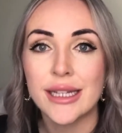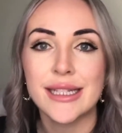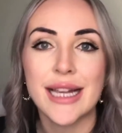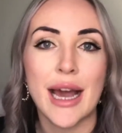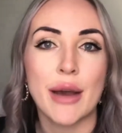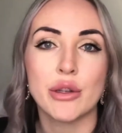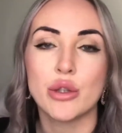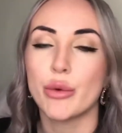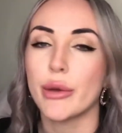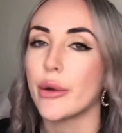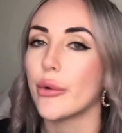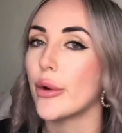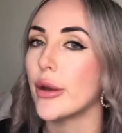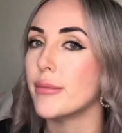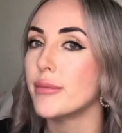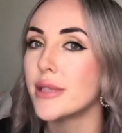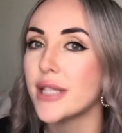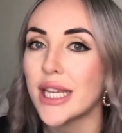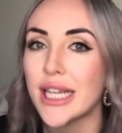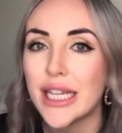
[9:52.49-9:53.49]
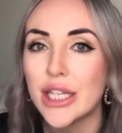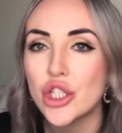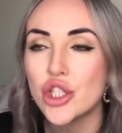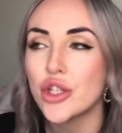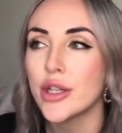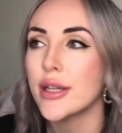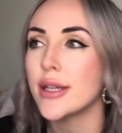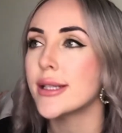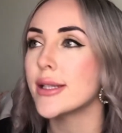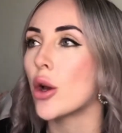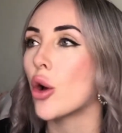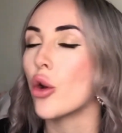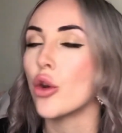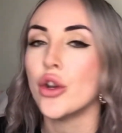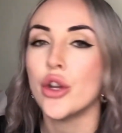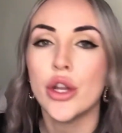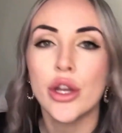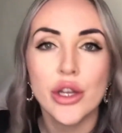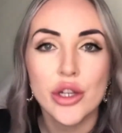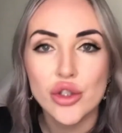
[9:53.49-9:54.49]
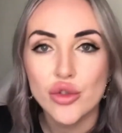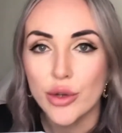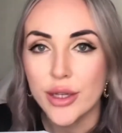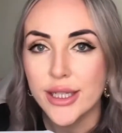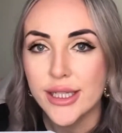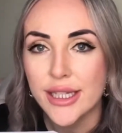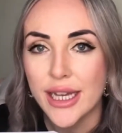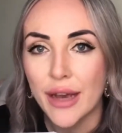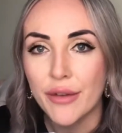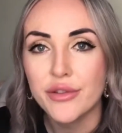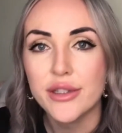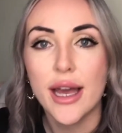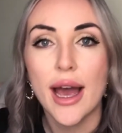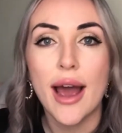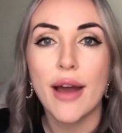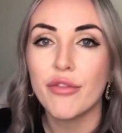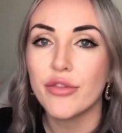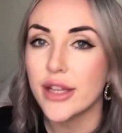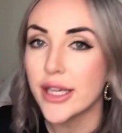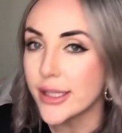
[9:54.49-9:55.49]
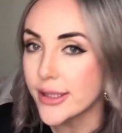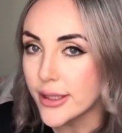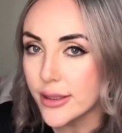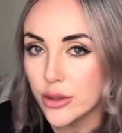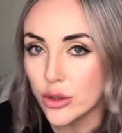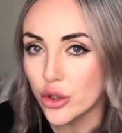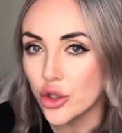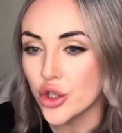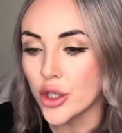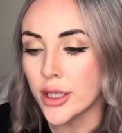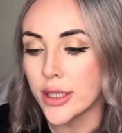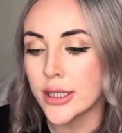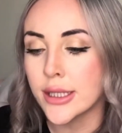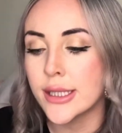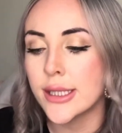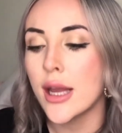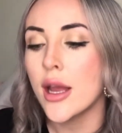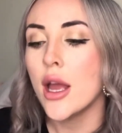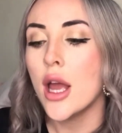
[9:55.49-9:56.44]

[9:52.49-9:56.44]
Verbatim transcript: how to equip teachers or nursery staff to have these discussions.